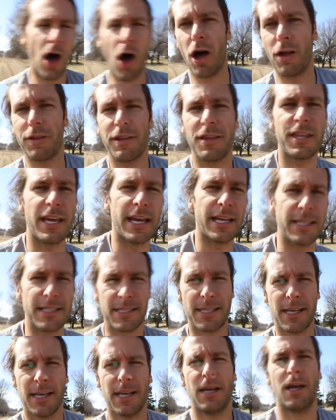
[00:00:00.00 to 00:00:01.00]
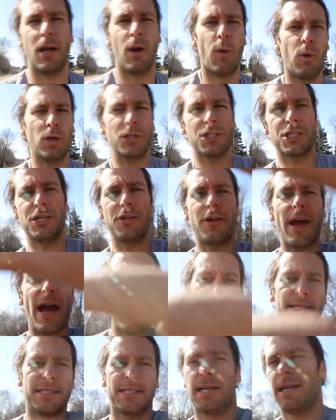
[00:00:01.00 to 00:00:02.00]
all the things. We'll see you
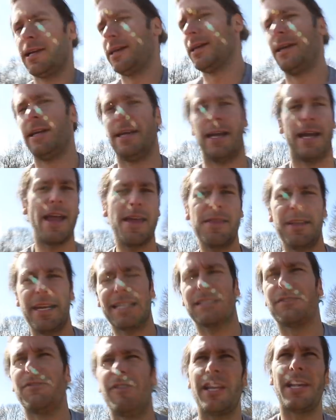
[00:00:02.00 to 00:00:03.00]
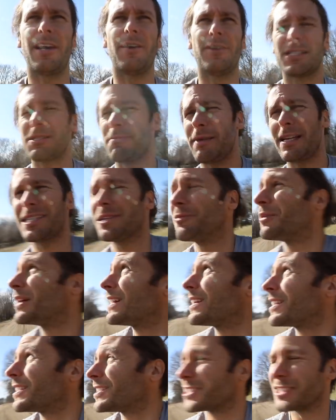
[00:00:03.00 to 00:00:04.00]
guys in the next video. It's amazing what
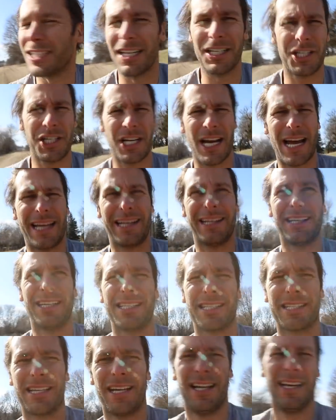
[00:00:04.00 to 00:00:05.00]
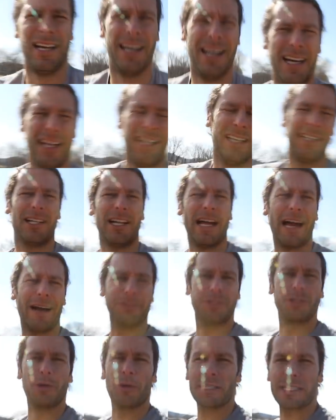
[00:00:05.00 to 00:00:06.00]
a little sunshine does, a little
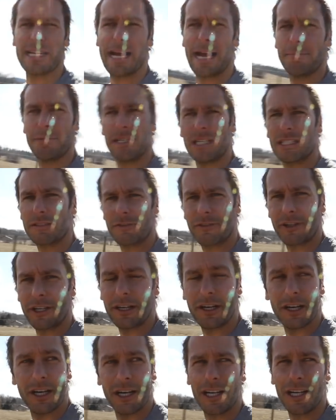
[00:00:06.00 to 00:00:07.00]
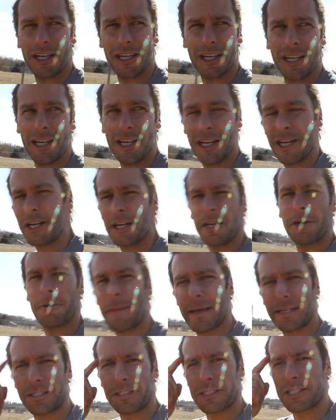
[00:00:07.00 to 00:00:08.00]
outdoor time does for your, your
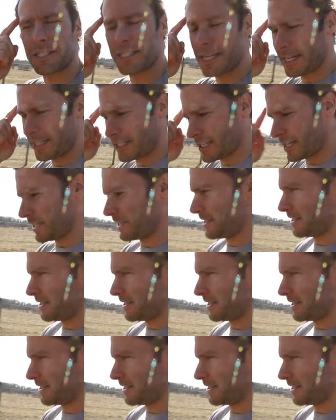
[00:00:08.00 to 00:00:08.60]
mental state.